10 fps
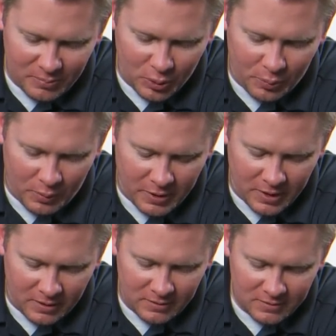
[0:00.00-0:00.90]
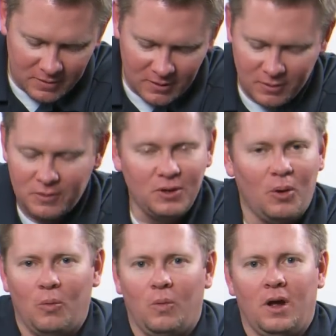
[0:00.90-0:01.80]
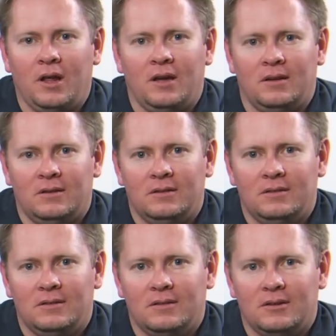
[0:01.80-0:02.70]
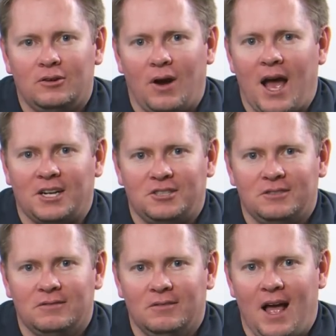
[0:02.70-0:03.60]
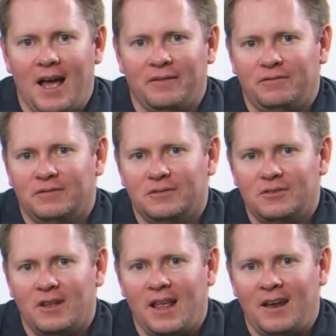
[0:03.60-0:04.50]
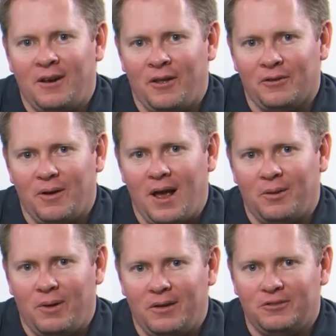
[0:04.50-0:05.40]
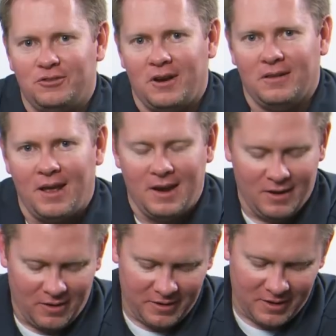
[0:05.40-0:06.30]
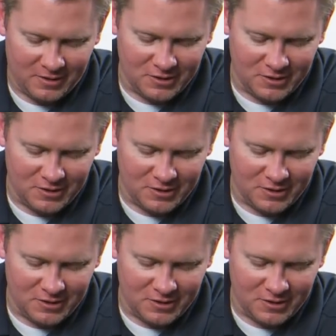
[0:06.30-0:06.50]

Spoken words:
reel. Don't want to crash live, so I landed on the ground rather than trying to land it on here.